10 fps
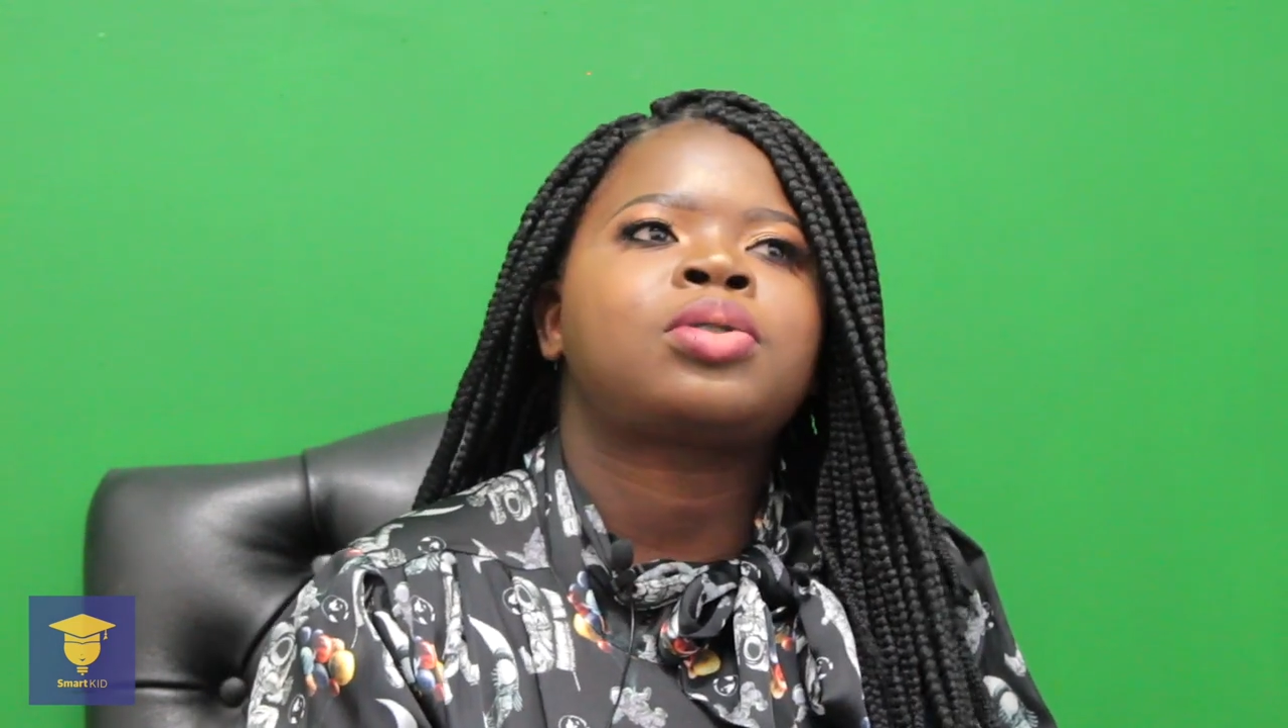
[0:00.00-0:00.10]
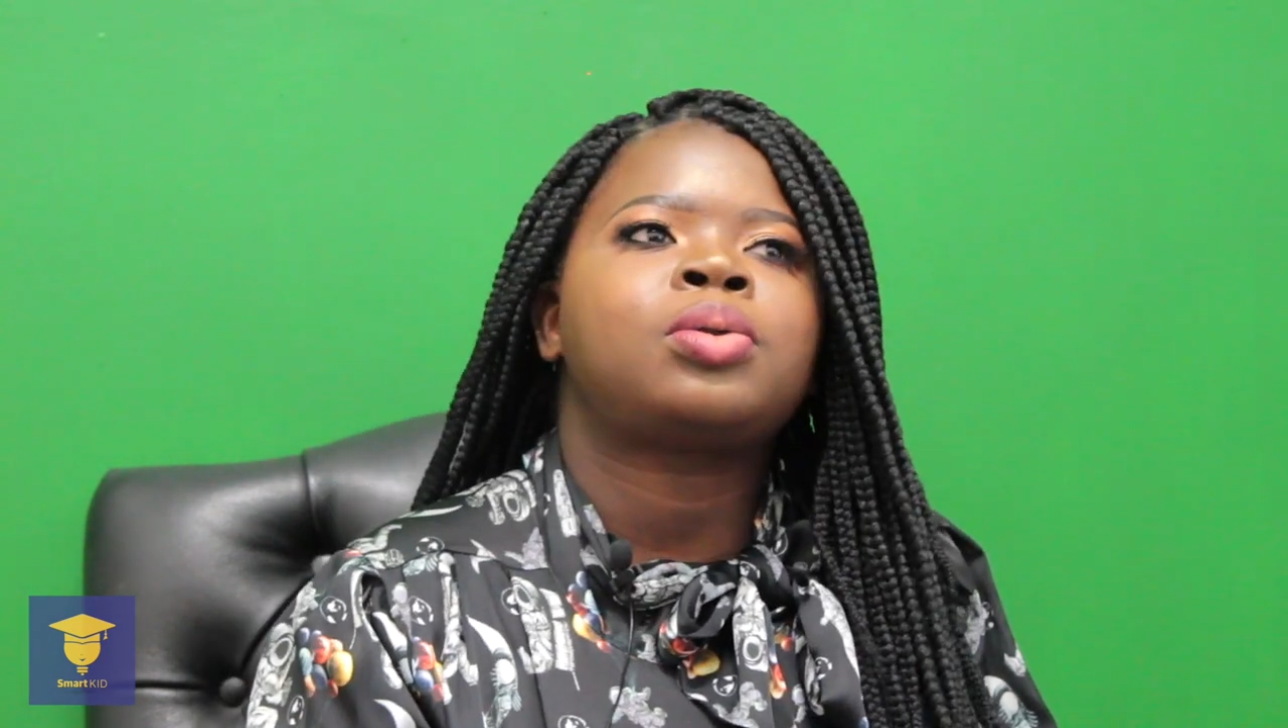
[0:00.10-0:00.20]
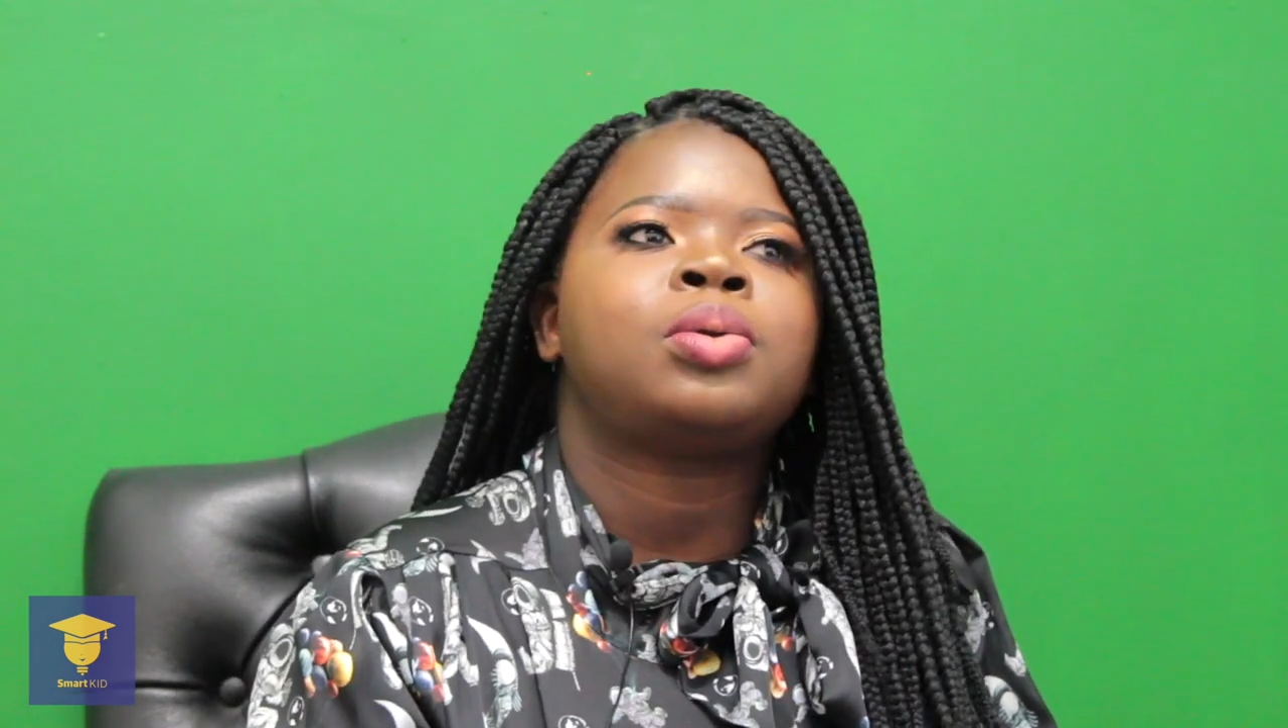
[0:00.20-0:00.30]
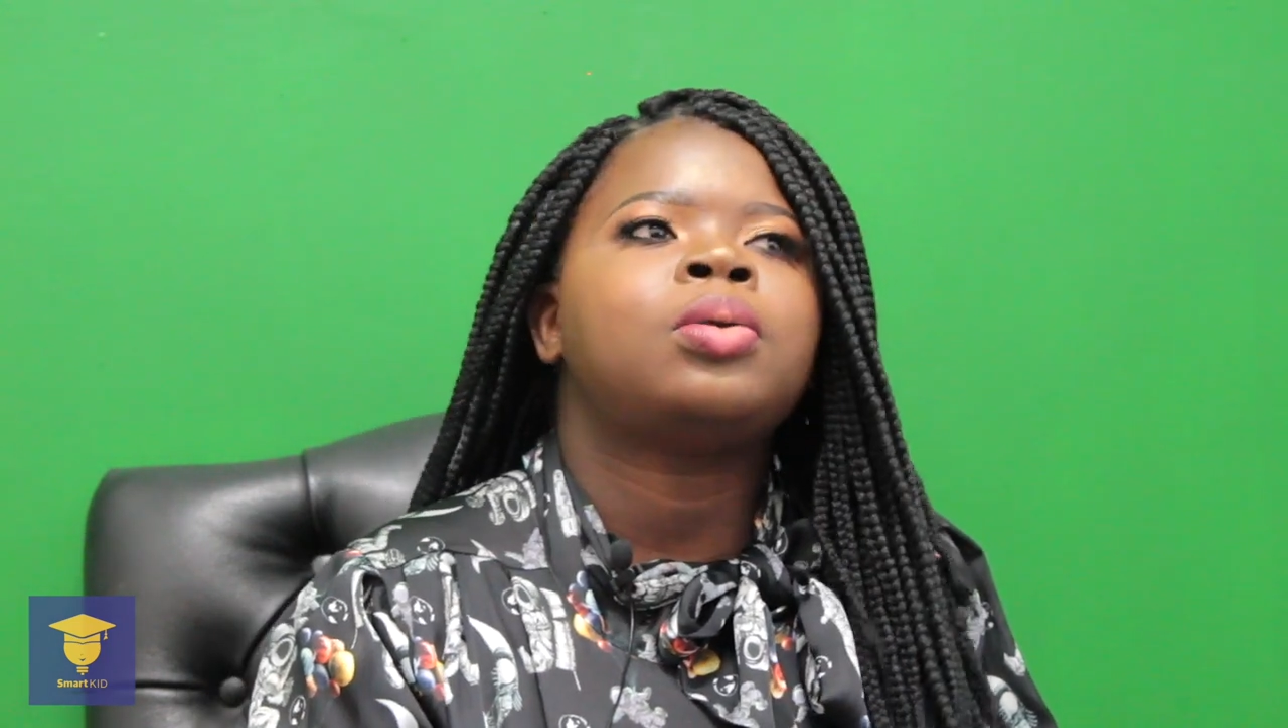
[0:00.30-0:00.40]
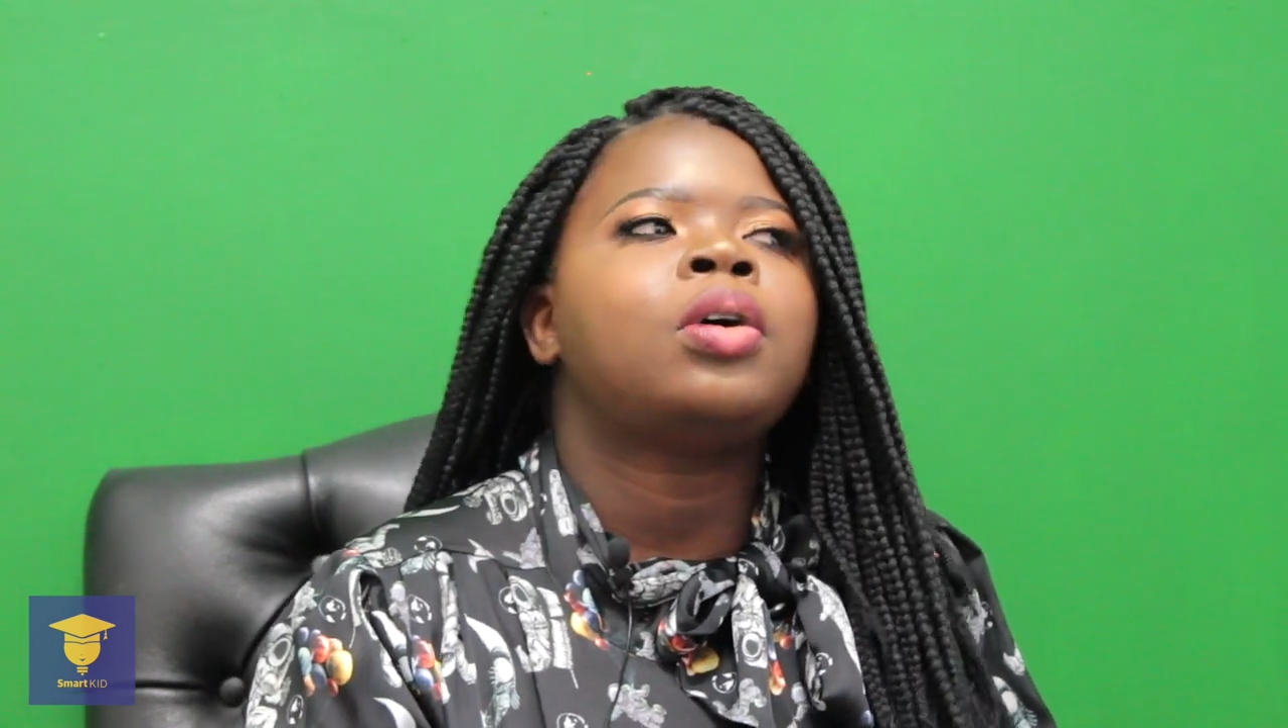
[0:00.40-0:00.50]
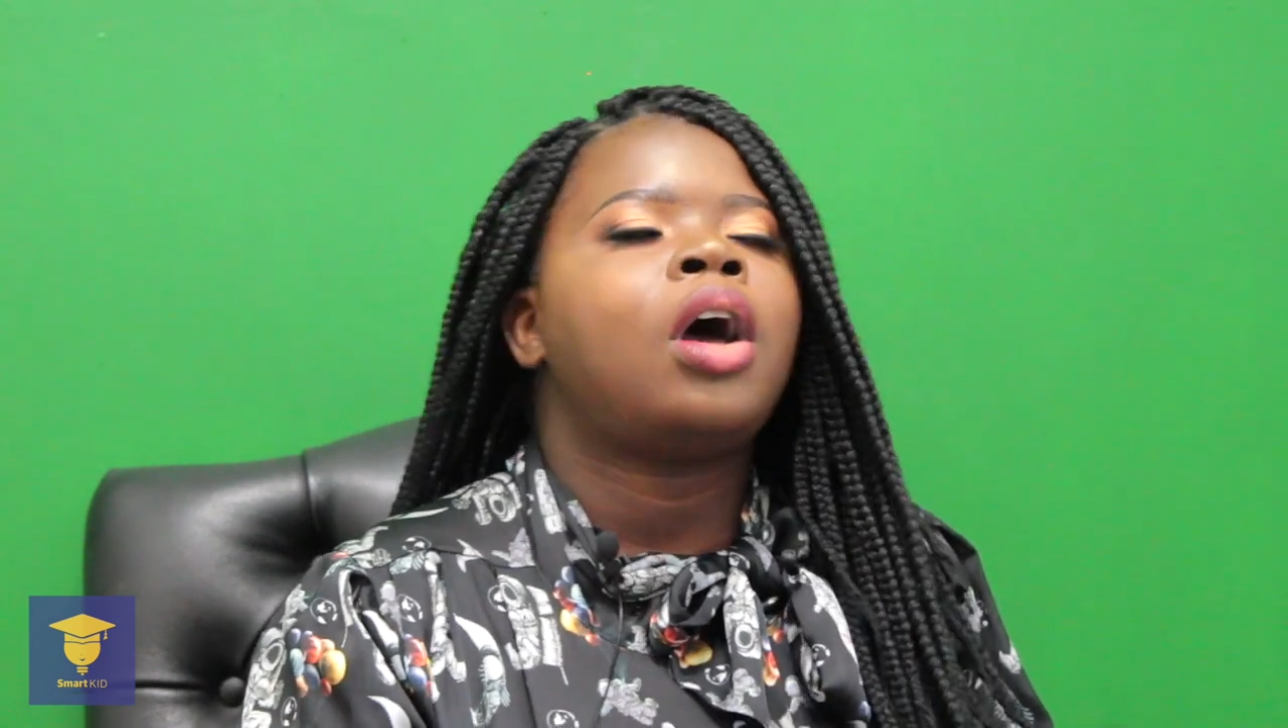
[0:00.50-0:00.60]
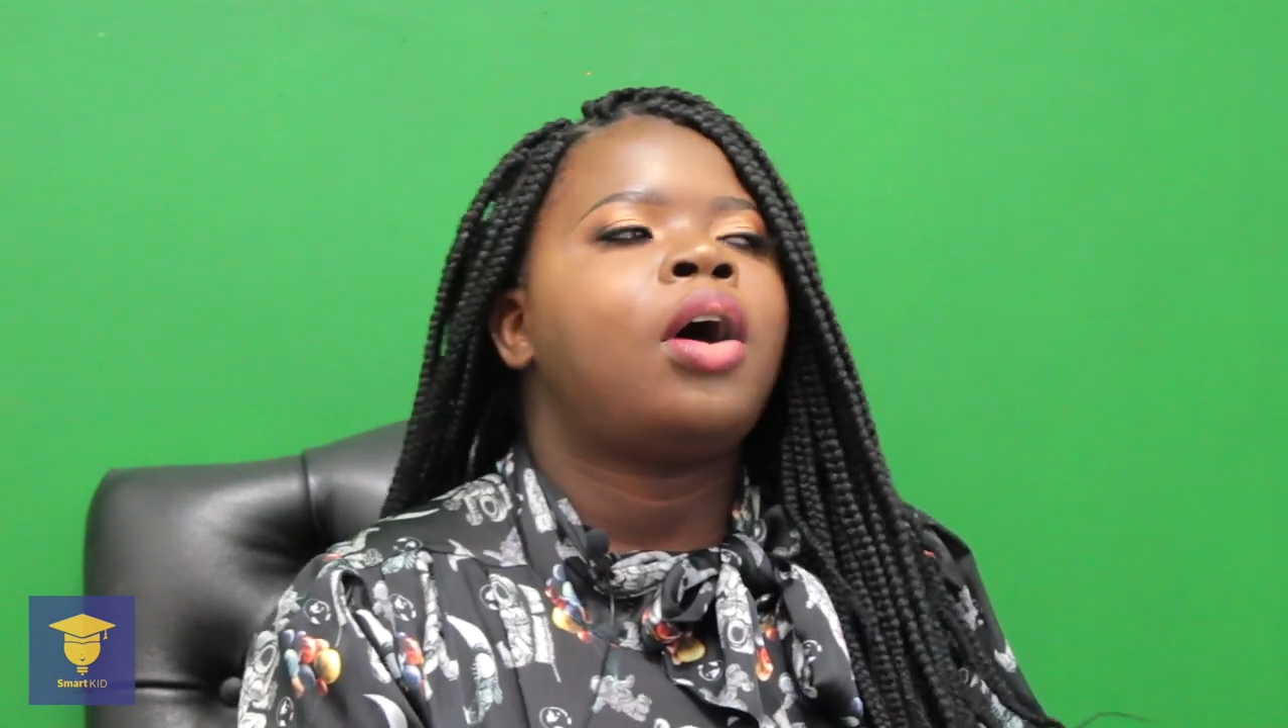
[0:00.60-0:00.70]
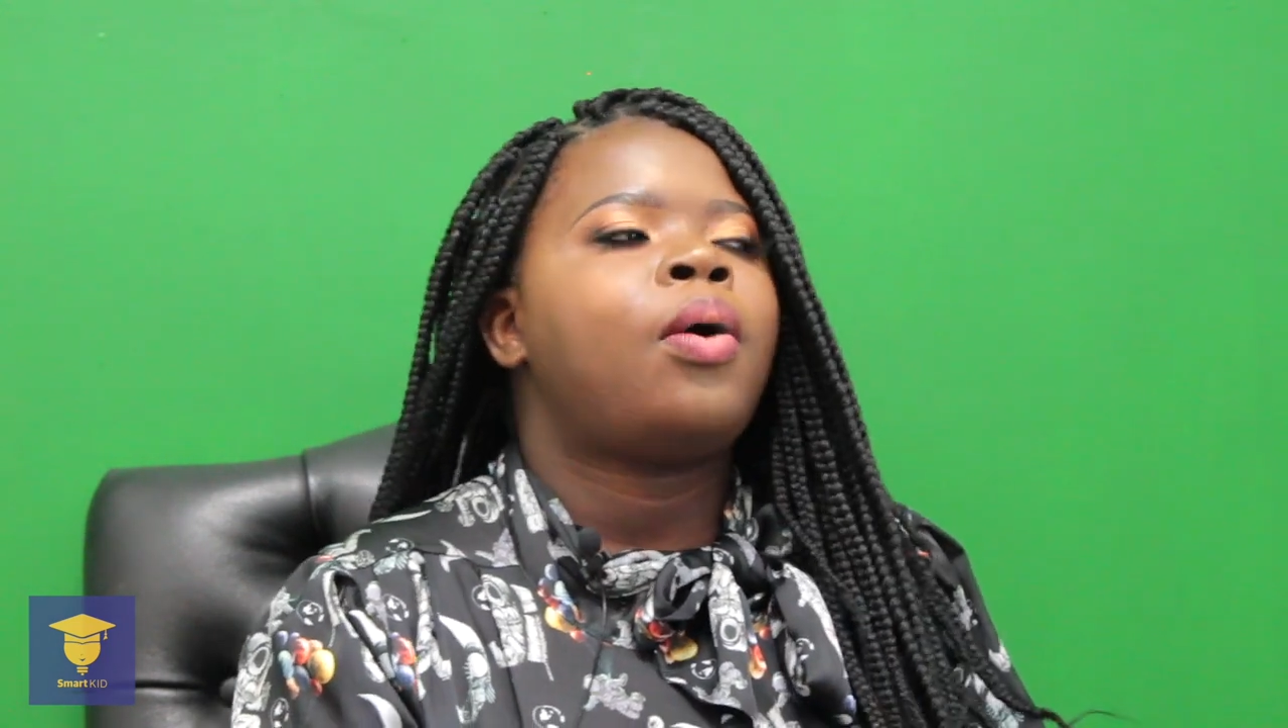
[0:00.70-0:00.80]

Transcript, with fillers: school